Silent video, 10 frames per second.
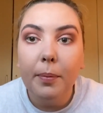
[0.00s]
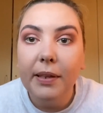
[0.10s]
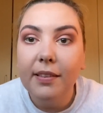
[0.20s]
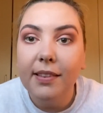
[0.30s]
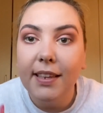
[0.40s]

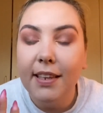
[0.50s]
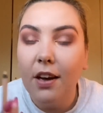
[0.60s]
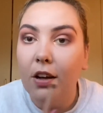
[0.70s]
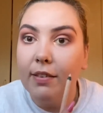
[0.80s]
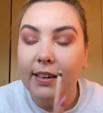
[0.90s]
see
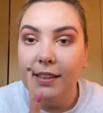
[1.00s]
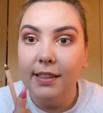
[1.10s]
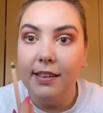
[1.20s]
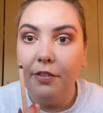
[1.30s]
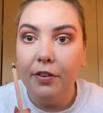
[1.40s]
already the
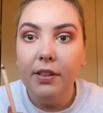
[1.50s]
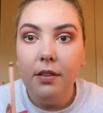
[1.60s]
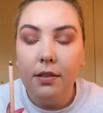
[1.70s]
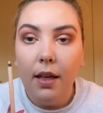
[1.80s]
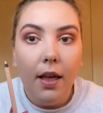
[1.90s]

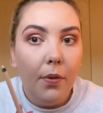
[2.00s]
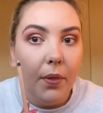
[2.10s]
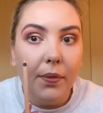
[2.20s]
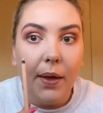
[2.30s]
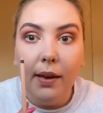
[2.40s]
difference
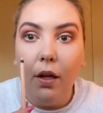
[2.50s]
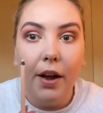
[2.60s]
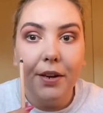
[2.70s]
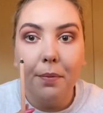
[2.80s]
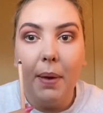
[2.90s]
that that
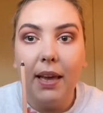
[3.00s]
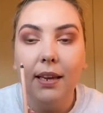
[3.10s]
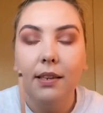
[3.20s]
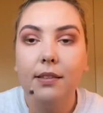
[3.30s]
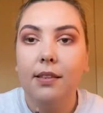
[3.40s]
liner
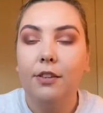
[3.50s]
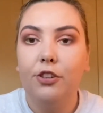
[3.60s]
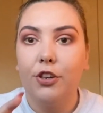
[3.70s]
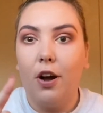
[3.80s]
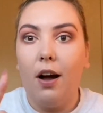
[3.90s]
makes
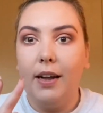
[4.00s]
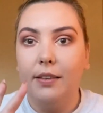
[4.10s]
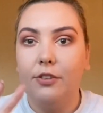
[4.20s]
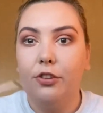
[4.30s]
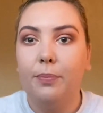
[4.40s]
to your eyes.
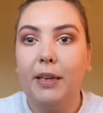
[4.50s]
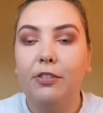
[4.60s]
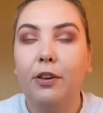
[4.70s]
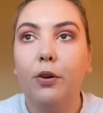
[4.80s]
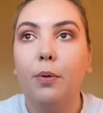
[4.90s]
It just makes
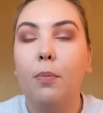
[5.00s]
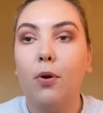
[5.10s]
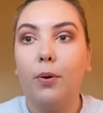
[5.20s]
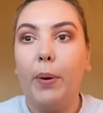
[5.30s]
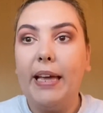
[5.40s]
you look
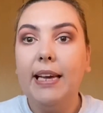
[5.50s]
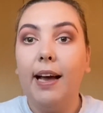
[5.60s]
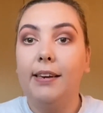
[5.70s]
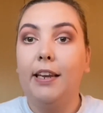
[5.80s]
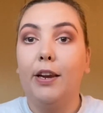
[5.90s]
more awake
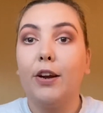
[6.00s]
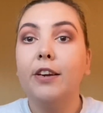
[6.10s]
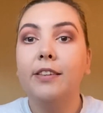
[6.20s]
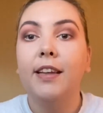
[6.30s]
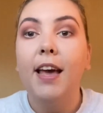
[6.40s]
and
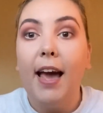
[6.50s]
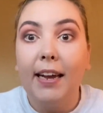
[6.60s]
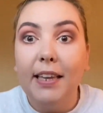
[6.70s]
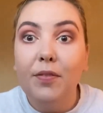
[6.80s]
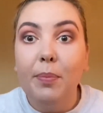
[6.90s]
alert, and
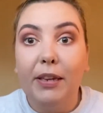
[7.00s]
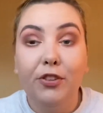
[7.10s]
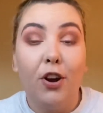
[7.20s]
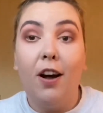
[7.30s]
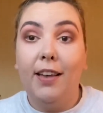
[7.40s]
even makes
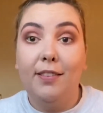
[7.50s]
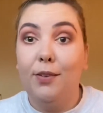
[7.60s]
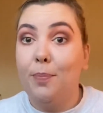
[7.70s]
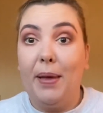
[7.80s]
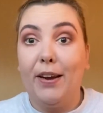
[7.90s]
your eyes
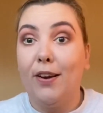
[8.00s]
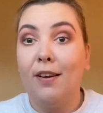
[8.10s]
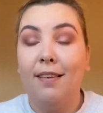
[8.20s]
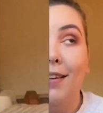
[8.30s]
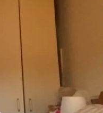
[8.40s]
look bigger.
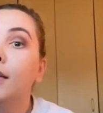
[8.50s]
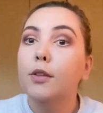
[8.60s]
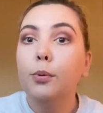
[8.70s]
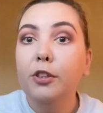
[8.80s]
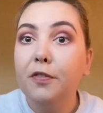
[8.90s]

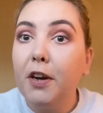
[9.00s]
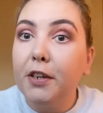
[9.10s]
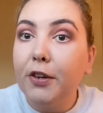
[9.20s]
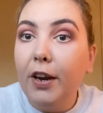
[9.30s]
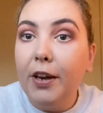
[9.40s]
So once you've got
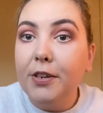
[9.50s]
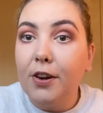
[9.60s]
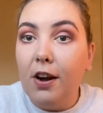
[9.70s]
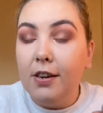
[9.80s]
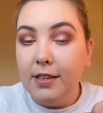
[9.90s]
your liner
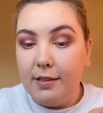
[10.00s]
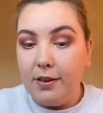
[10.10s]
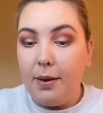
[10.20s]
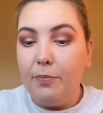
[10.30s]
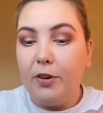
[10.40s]
on, it's
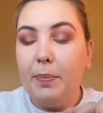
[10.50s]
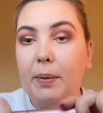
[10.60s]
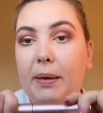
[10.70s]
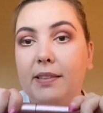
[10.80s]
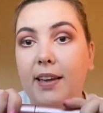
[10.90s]
time for a bit of
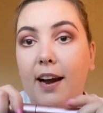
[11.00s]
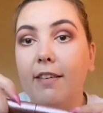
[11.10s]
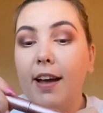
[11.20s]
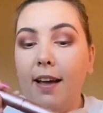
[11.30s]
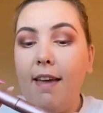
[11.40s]

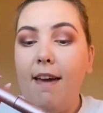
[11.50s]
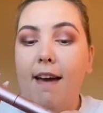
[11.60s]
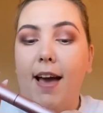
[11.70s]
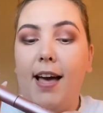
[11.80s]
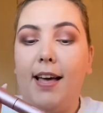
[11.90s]
mascara,
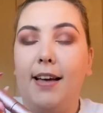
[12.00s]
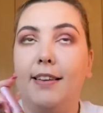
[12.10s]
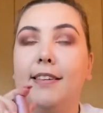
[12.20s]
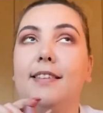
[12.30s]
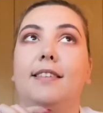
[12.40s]

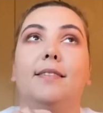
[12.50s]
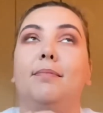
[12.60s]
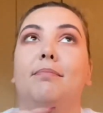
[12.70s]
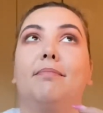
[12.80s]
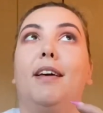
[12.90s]
and
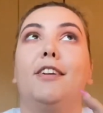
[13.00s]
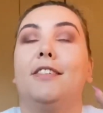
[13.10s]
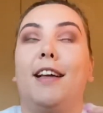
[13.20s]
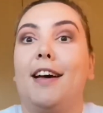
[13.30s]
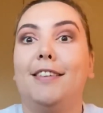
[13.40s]
I
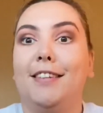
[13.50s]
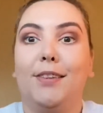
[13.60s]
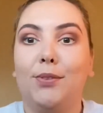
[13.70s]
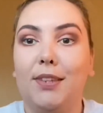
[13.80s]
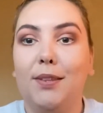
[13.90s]
just had to
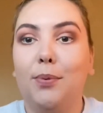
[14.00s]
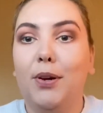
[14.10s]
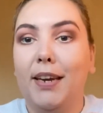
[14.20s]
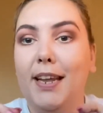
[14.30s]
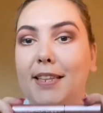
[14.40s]
use this
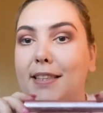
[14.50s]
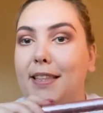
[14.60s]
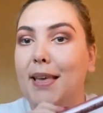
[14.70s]
one. It's the